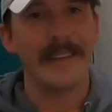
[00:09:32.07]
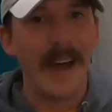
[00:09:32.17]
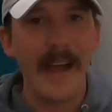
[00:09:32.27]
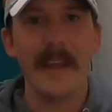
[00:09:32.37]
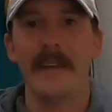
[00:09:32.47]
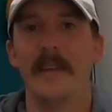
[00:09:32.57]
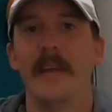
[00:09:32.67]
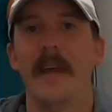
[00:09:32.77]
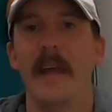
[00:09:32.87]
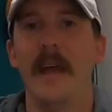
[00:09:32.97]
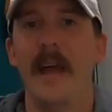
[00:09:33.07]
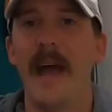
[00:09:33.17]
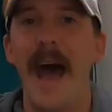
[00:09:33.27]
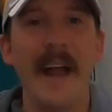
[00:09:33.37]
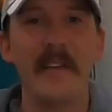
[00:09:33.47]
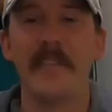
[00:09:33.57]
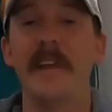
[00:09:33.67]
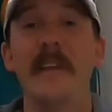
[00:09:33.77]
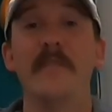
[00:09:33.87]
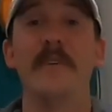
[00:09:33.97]
tight, I just
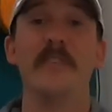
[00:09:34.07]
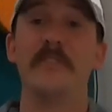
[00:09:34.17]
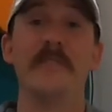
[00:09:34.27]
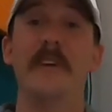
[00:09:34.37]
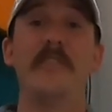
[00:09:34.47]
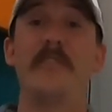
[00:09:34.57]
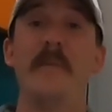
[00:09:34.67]
need to fish